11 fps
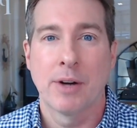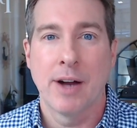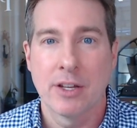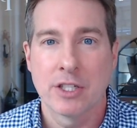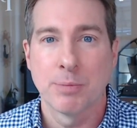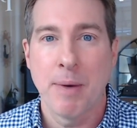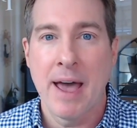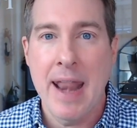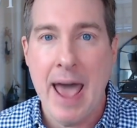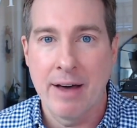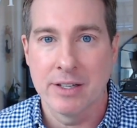Paralysis by
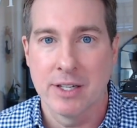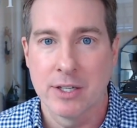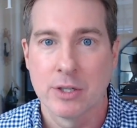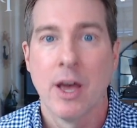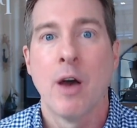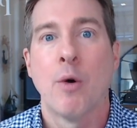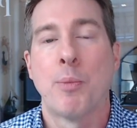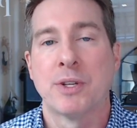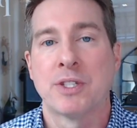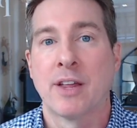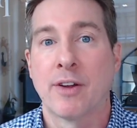analysis. We'll
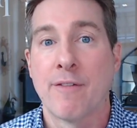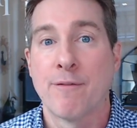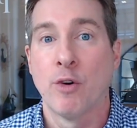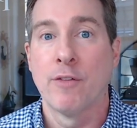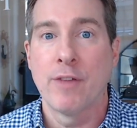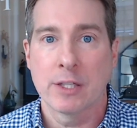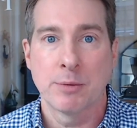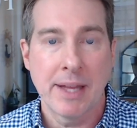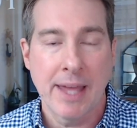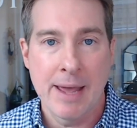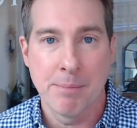put together a full
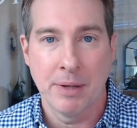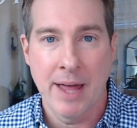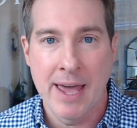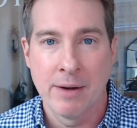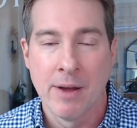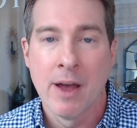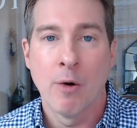investment game plan.